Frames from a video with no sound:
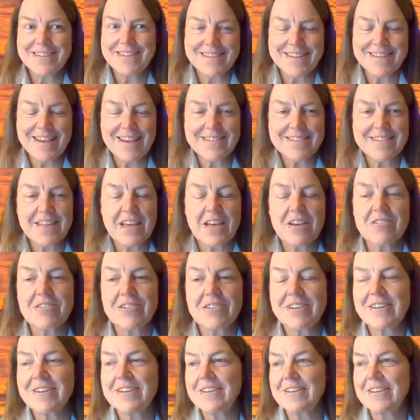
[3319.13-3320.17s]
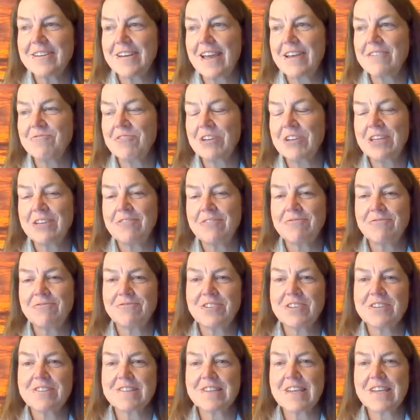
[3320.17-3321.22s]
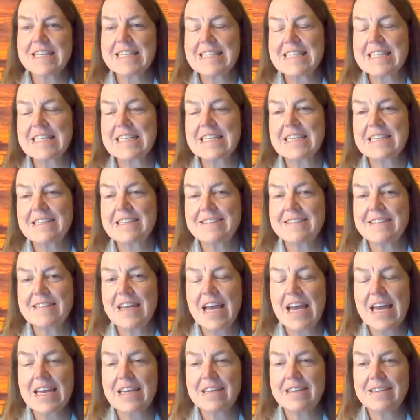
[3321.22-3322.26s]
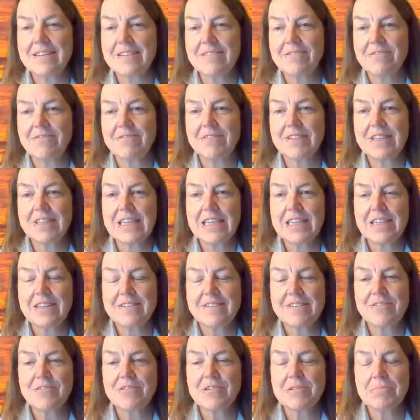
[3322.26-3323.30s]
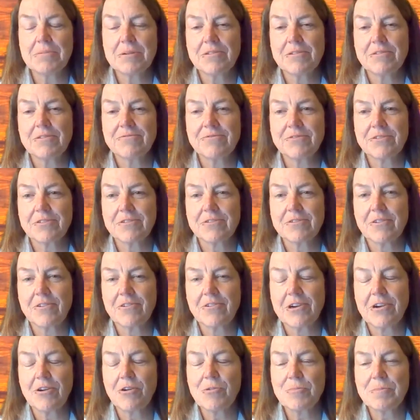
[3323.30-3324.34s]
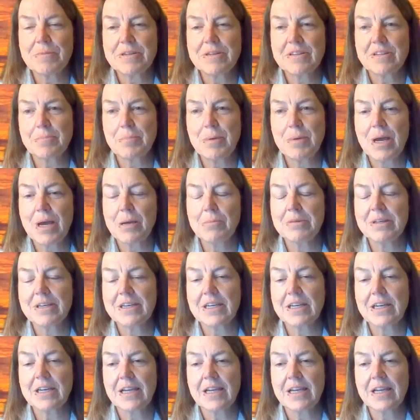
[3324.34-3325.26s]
the size of the elk herd, and we've discussed that it's not suitable for or open to the public.